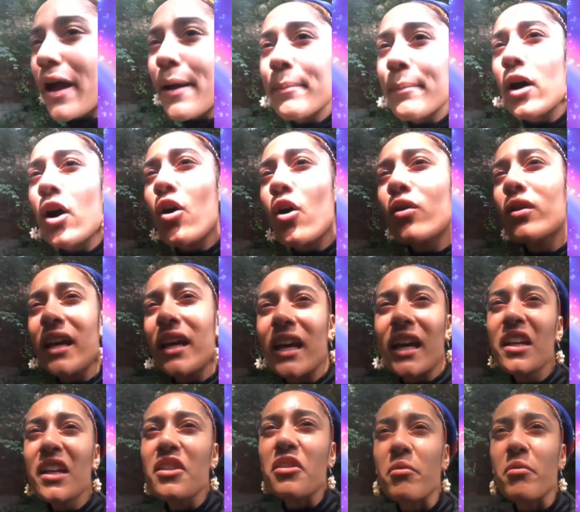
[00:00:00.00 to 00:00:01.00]
but you
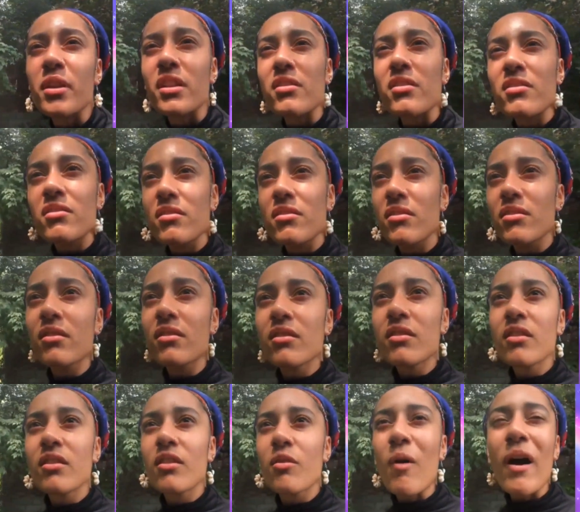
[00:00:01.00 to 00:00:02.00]
still
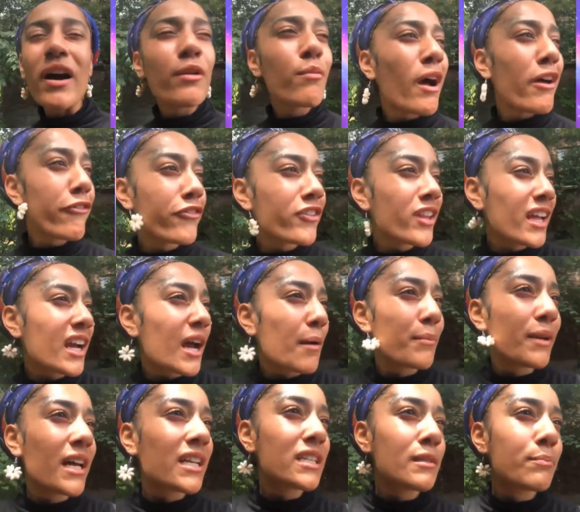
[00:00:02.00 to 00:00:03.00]
continuously want to play
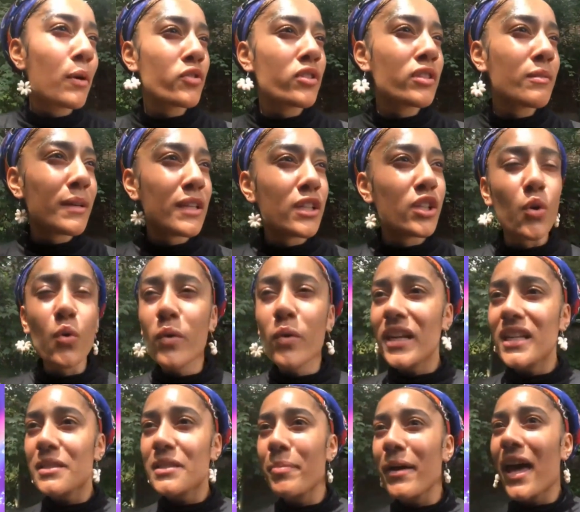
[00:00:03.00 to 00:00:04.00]
mind
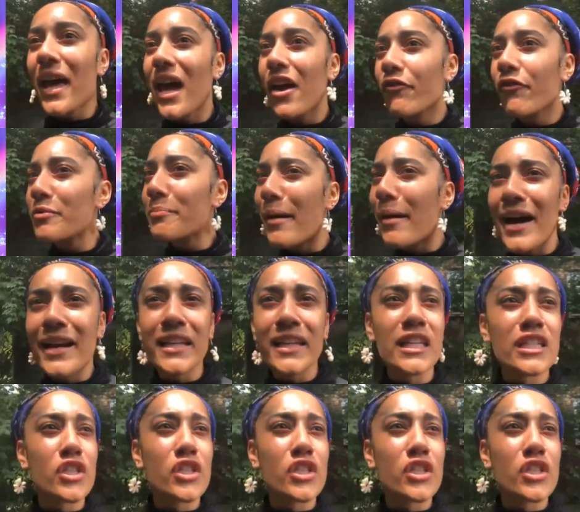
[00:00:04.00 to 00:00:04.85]
games with the public.